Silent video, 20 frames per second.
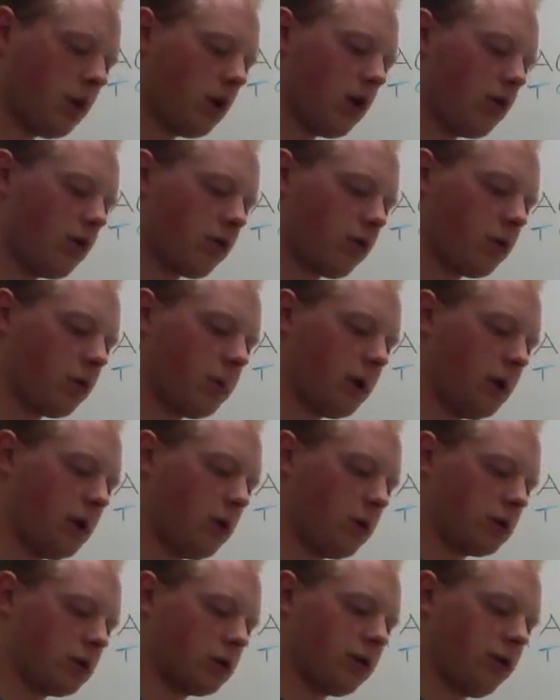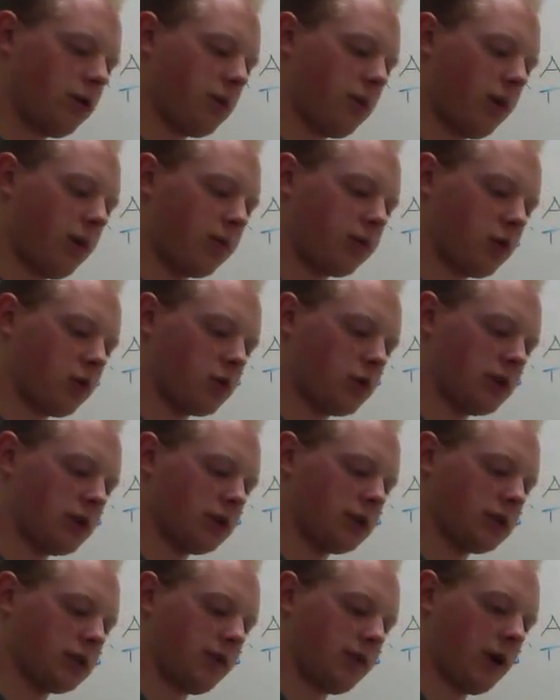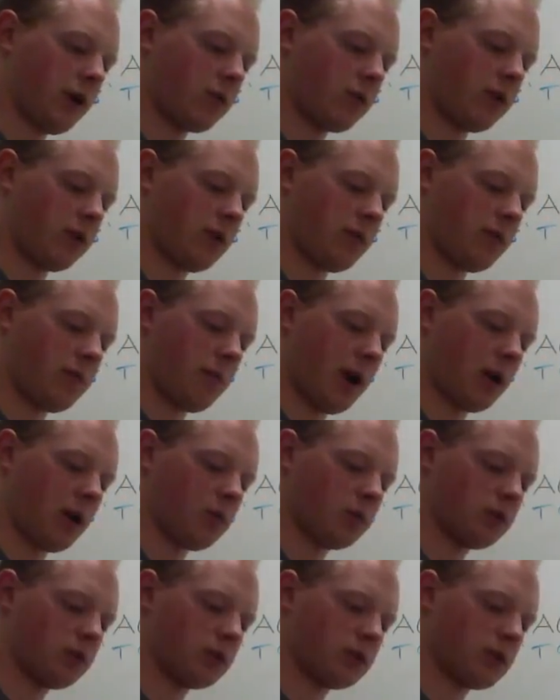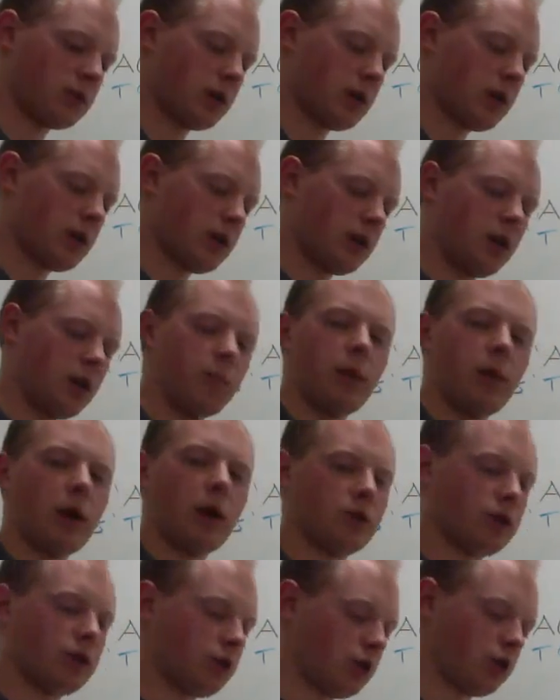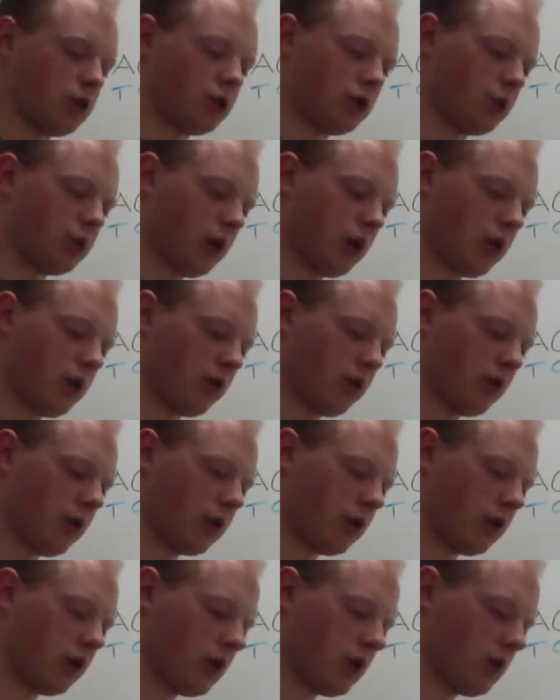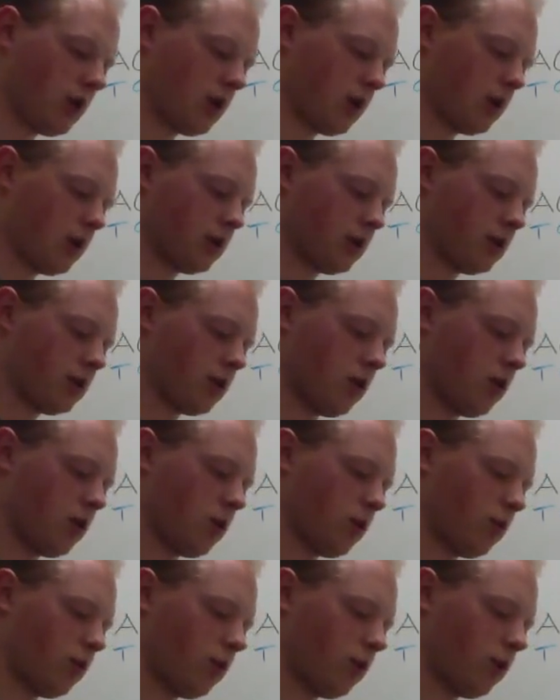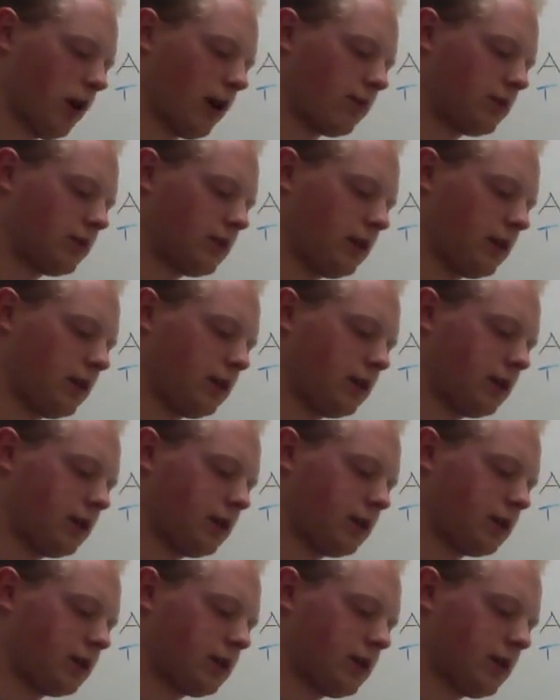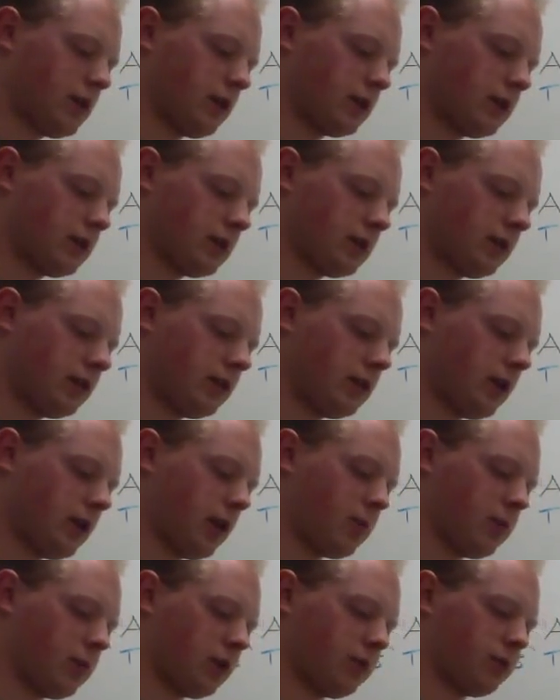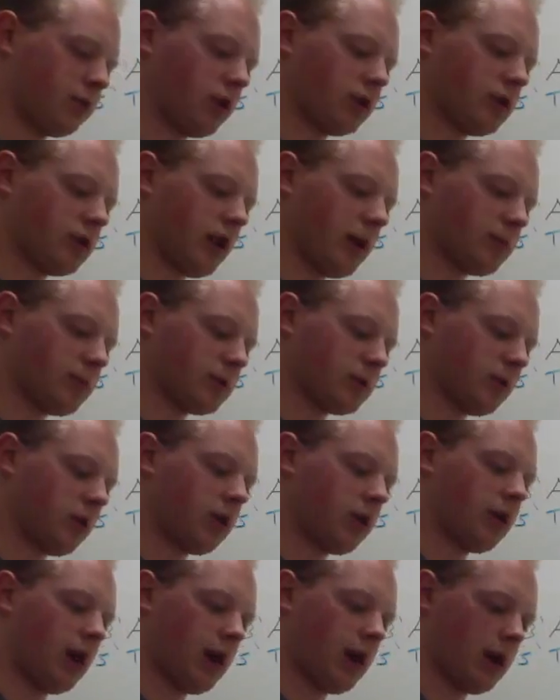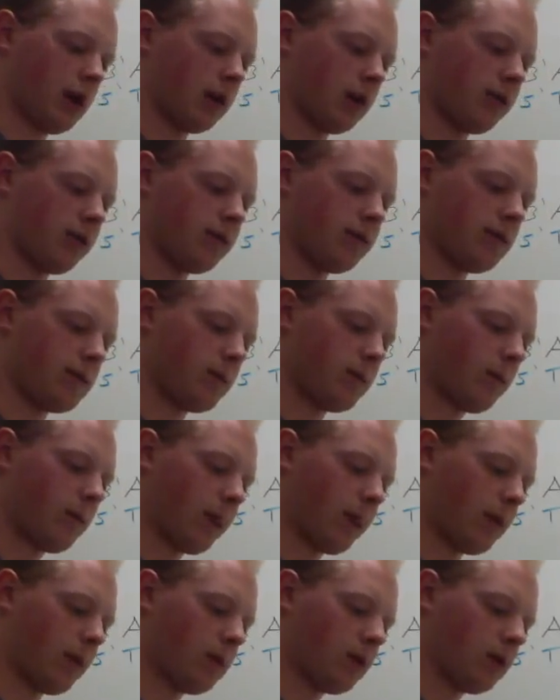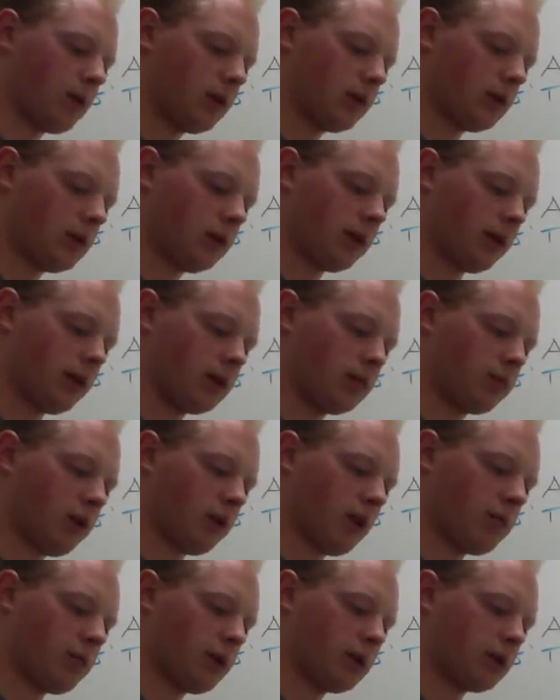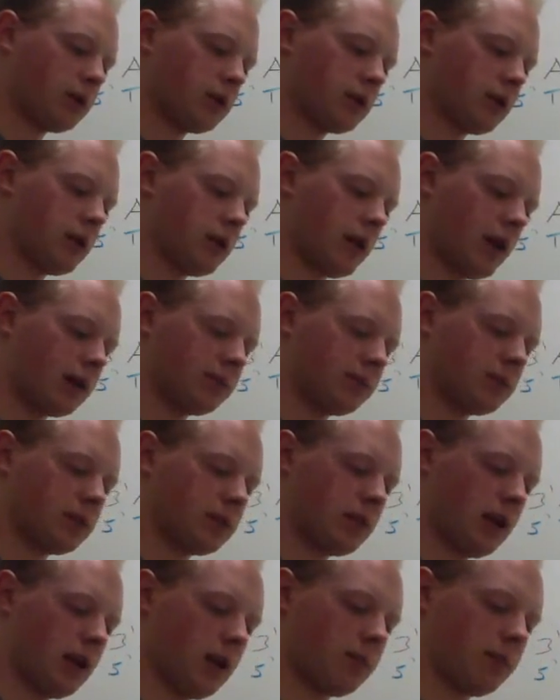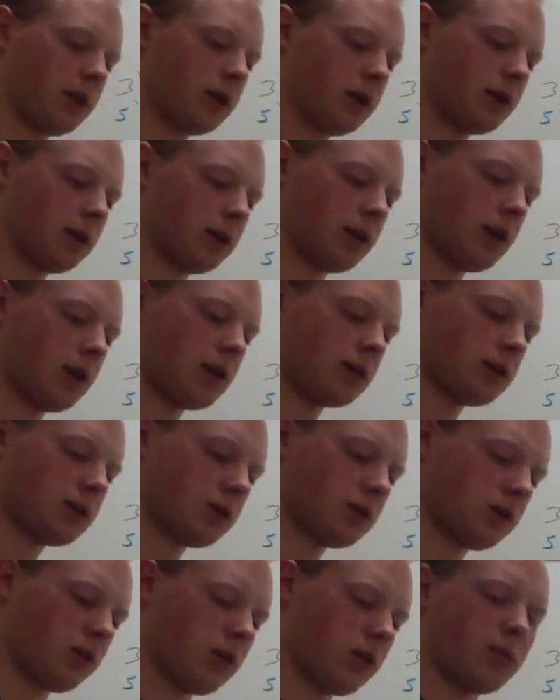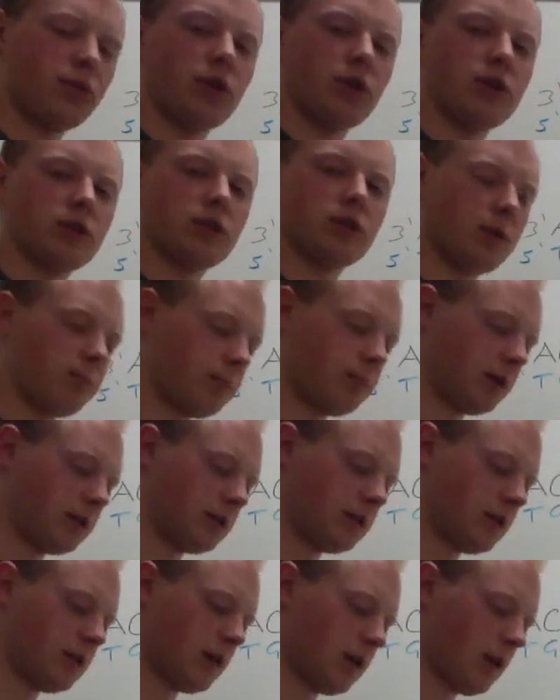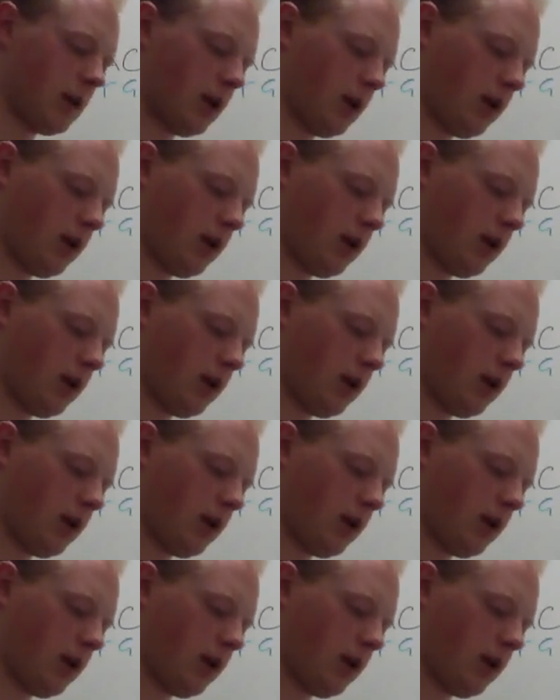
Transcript: For B, which of the above proteins is found in the mouse? Mouse is just eukaryotic, so we'll have CDC6, DNA polymerase epsilon at alpha, DNase primase, MCM helicase, telomerase, and pCNA.